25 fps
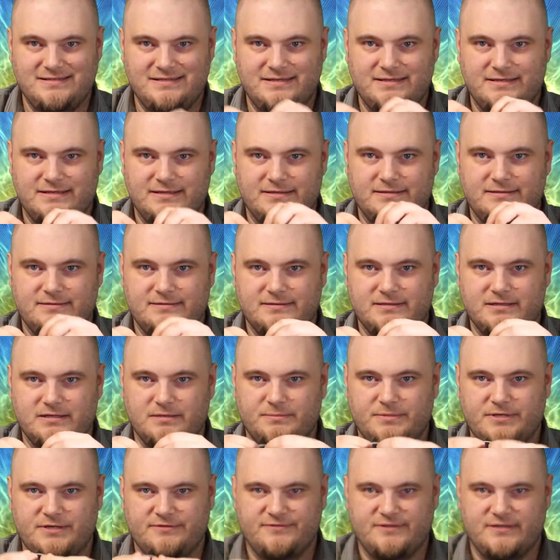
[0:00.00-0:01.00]
Get a
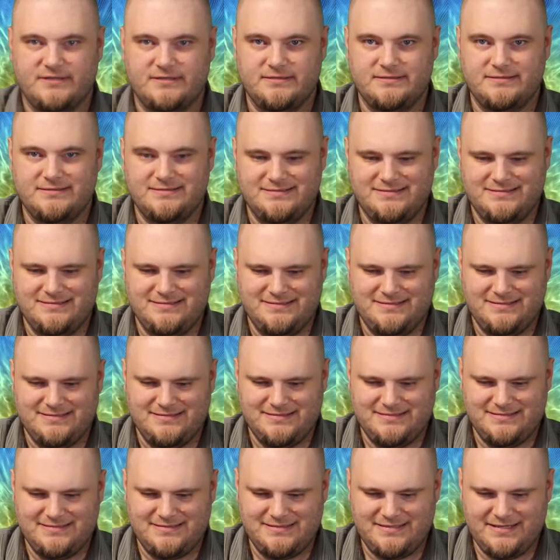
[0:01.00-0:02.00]
little bit of a
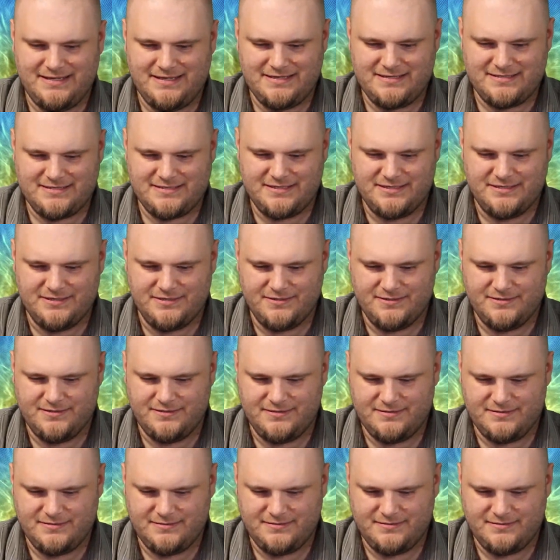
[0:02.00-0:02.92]
test here.